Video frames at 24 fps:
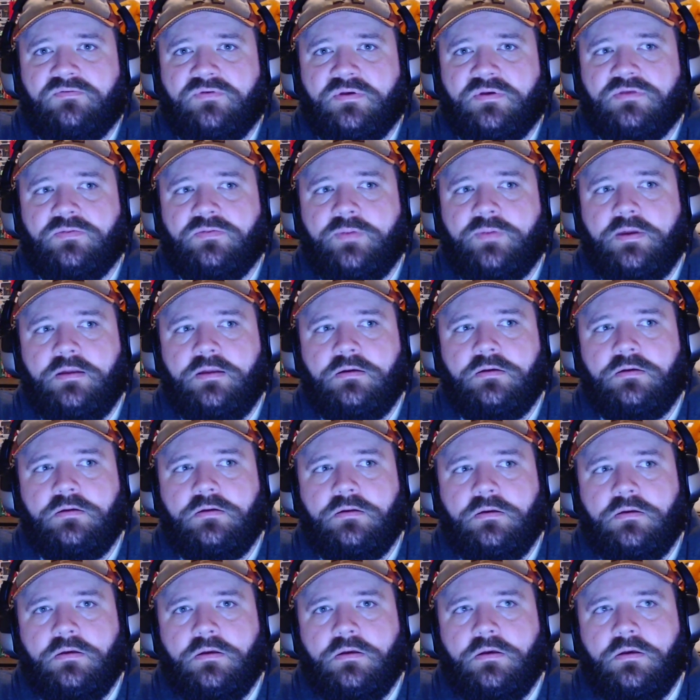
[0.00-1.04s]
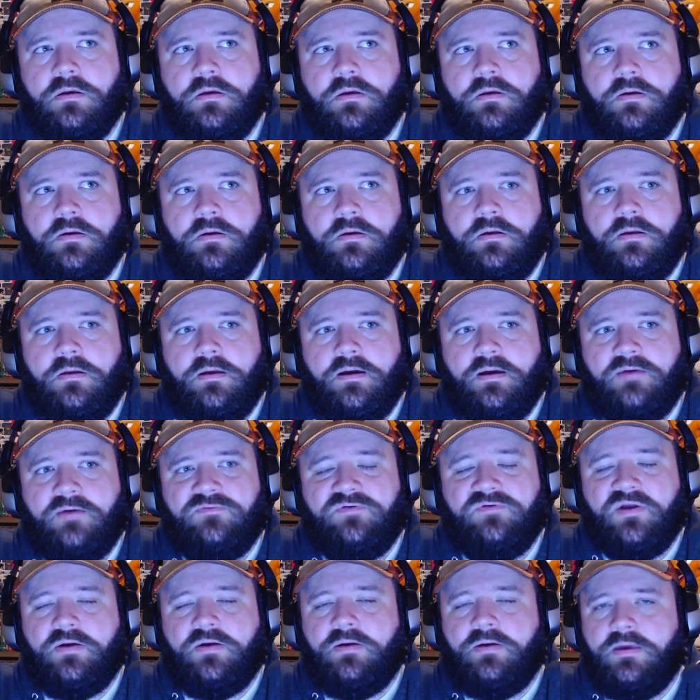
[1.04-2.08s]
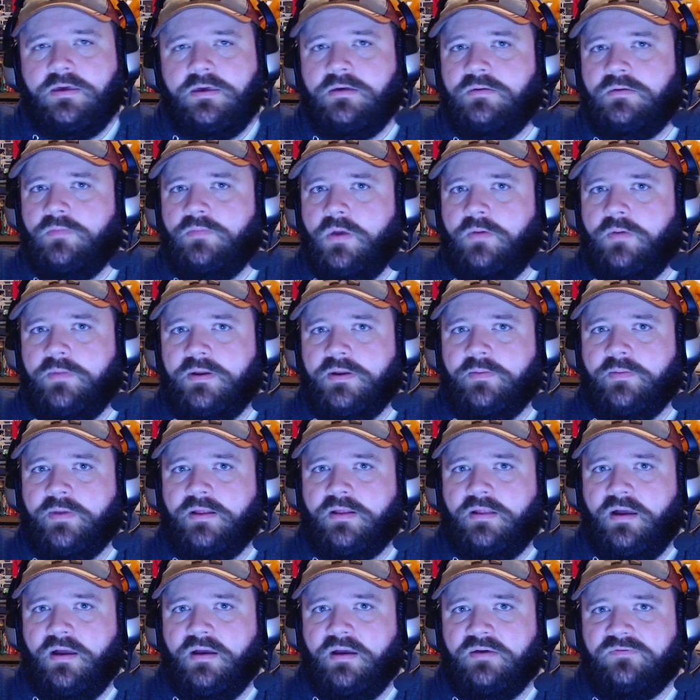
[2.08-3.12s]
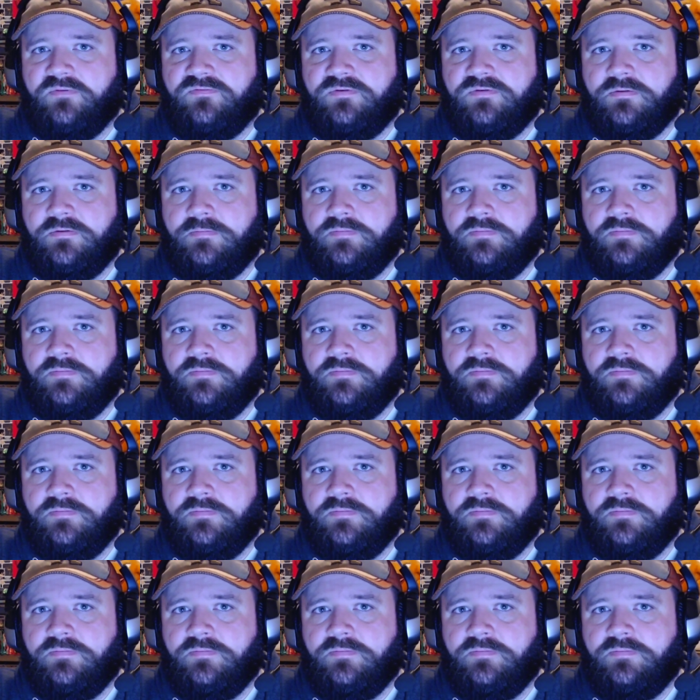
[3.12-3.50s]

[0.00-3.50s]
It's been a very good moment in my life.